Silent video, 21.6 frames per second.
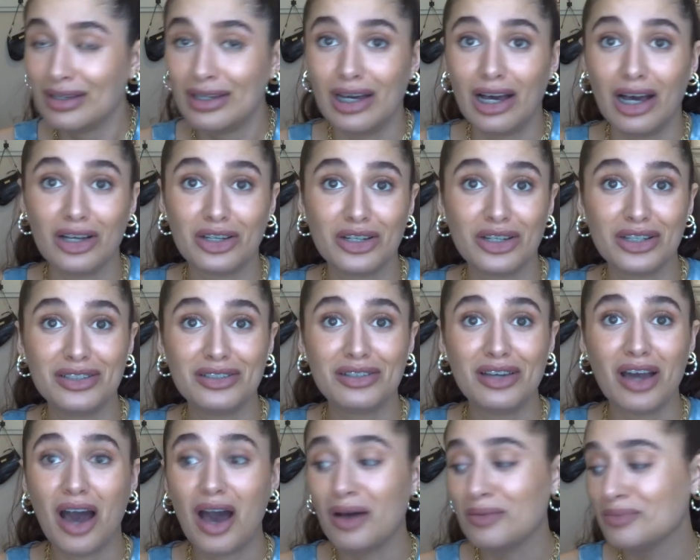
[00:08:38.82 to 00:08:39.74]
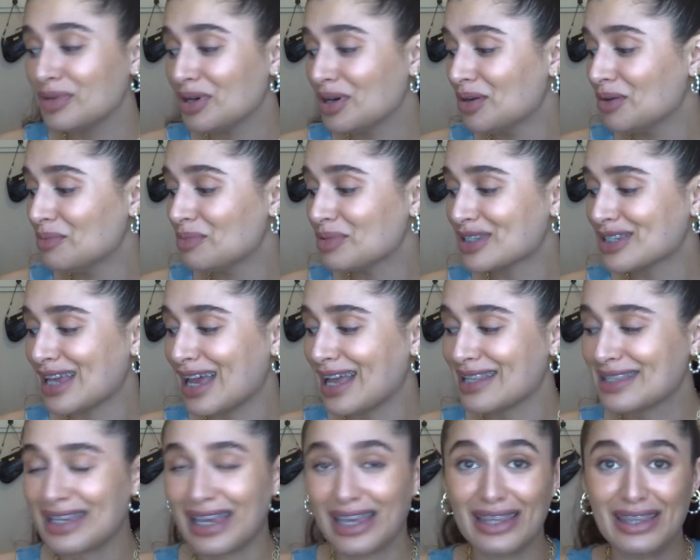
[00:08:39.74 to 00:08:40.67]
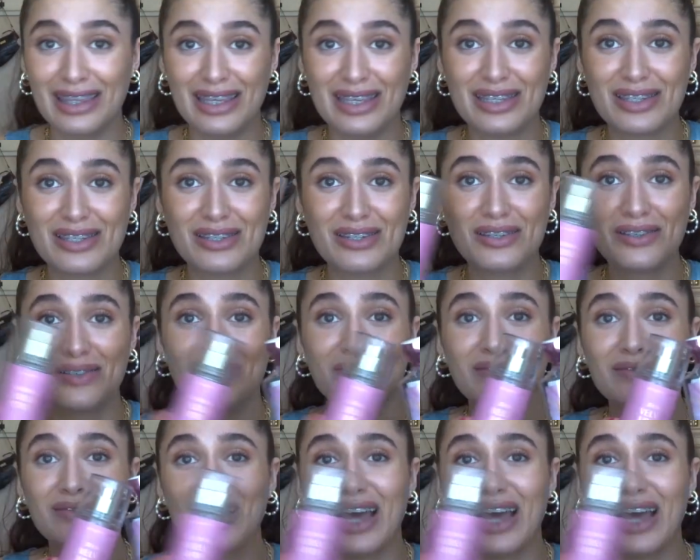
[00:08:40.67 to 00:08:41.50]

a good combo besides like these two.